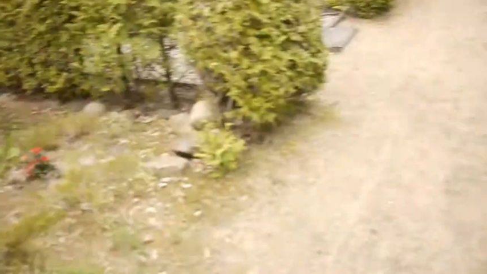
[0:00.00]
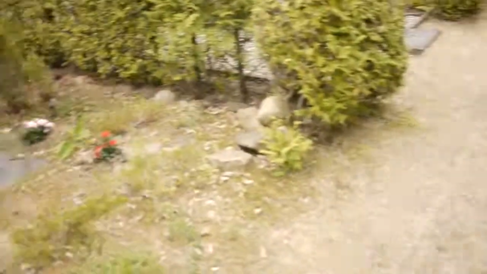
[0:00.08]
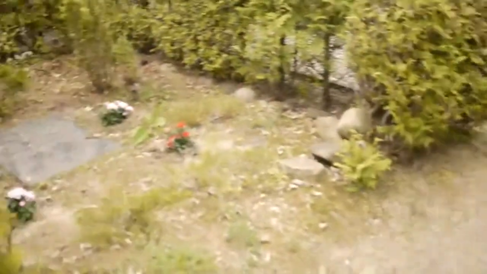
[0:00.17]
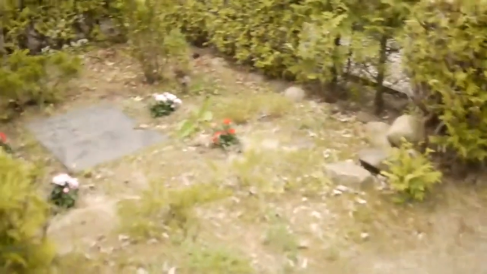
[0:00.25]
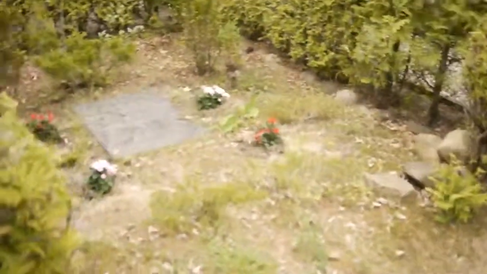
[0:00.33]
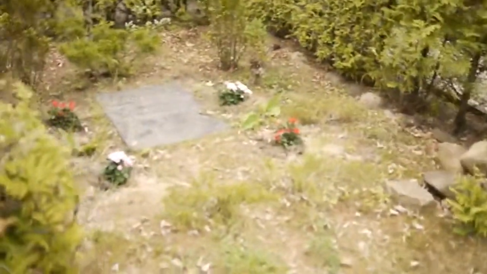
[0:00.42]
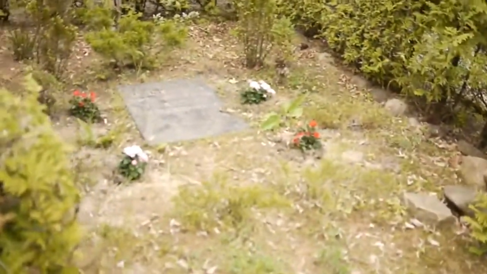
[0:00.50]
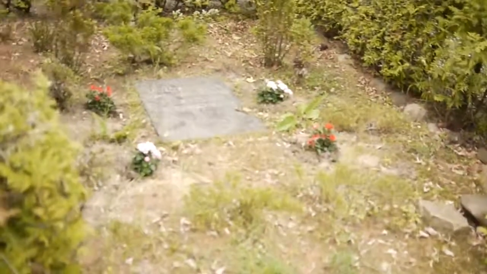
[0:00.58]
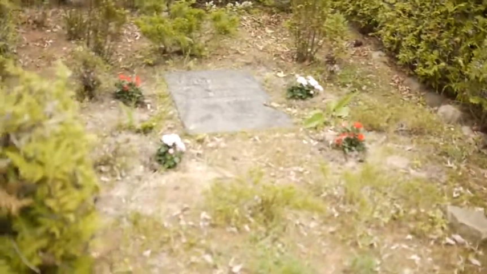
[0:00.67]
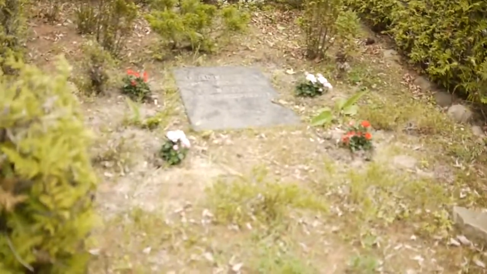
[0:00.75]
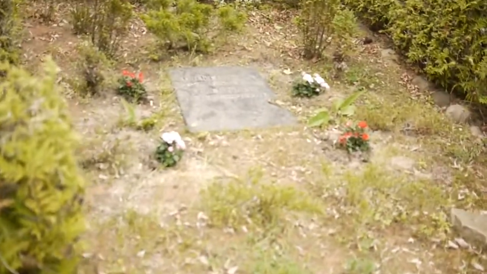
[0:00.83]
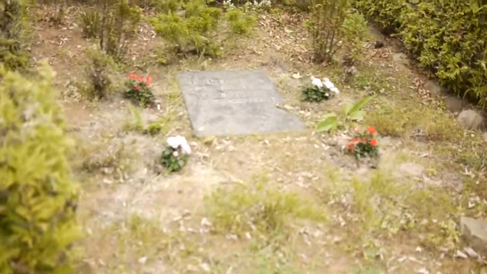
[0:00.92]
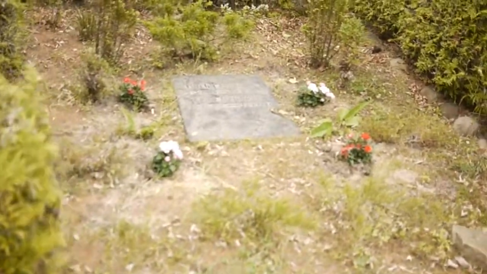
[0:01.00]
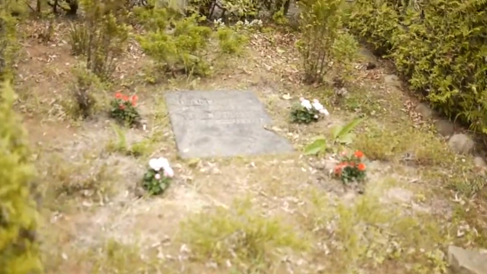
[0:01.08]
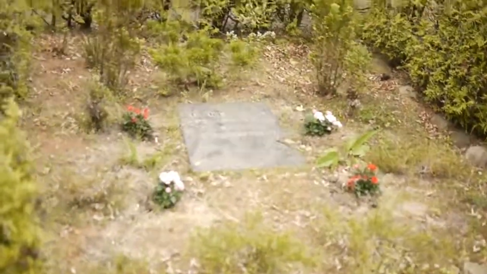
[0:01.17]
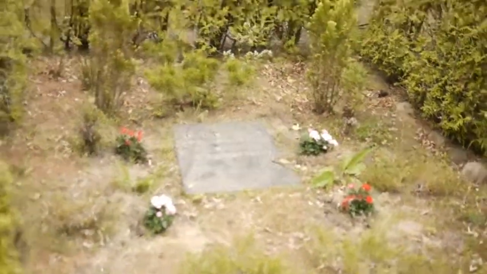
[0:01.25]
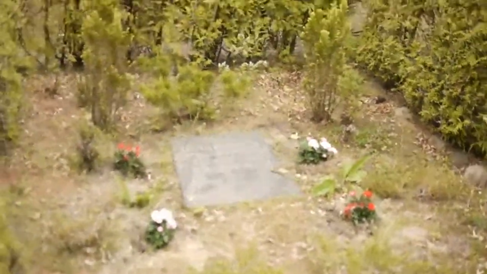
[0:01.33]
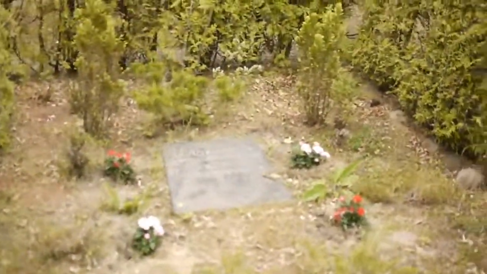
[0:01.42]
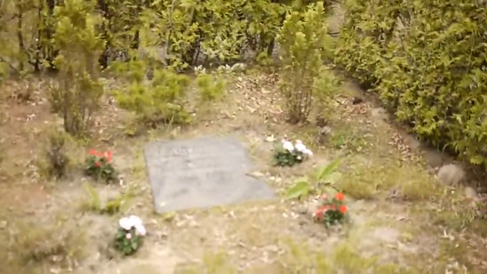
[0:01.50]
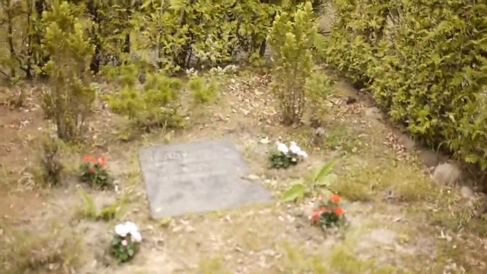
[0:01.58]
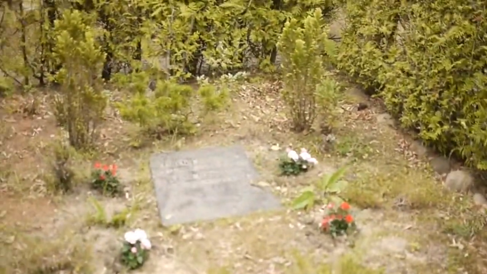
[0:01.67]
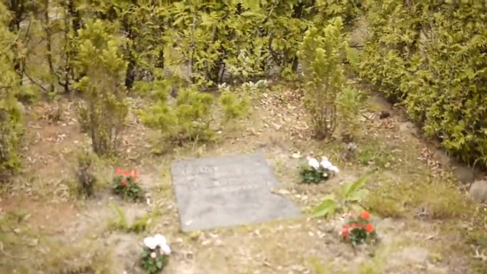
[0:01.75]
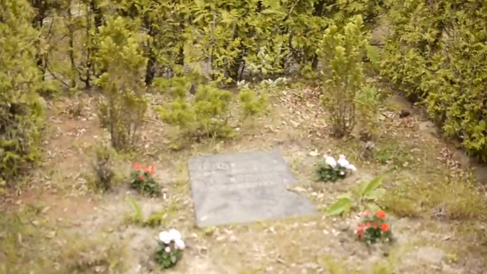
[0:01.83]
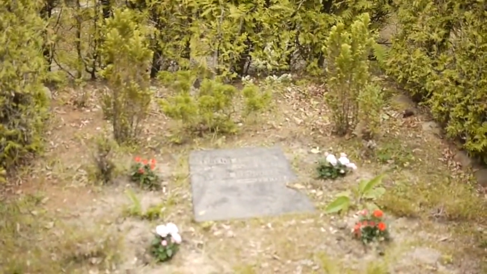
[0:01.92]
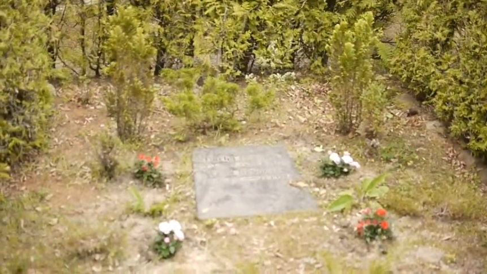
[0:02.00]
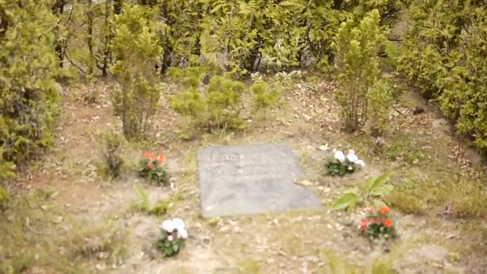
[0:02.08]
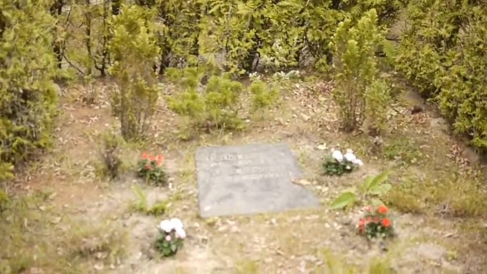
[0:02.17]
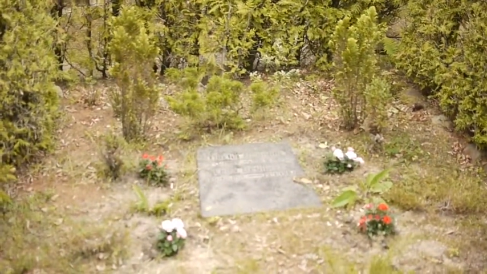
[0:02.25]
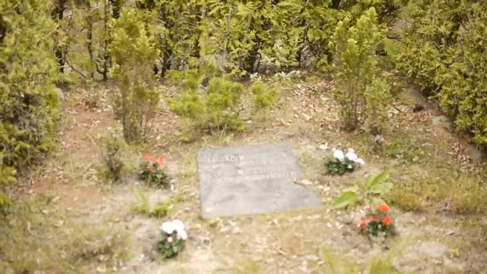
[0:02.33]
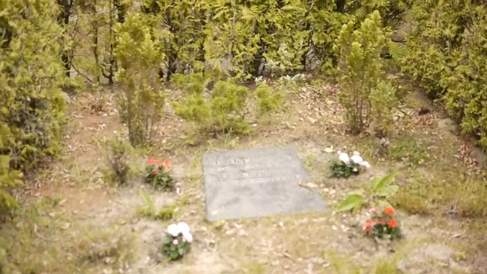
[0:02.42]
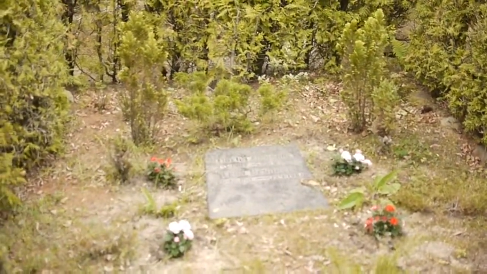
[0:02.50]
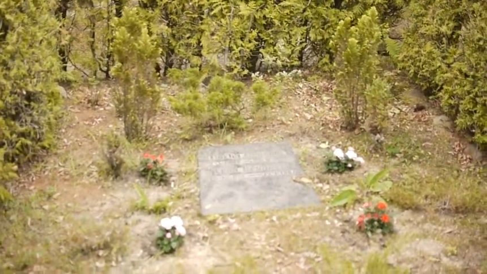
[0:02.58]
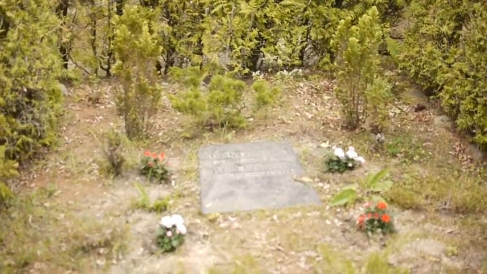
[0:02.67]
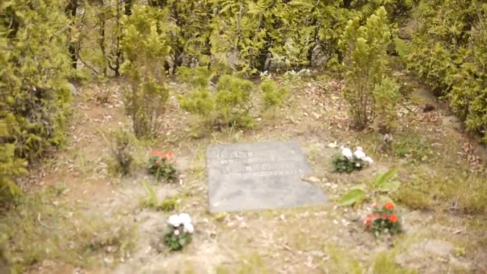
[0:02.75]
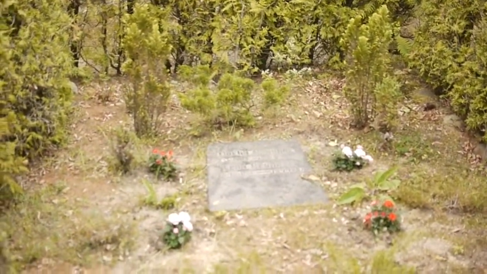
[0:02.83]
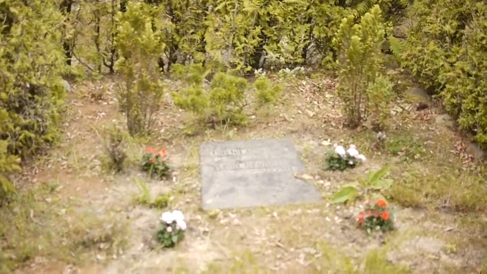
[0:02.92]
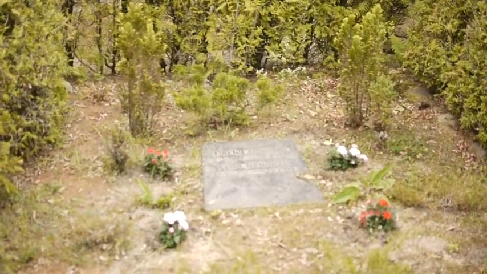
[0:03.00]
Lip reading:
No face is visible, so there are no lips to read.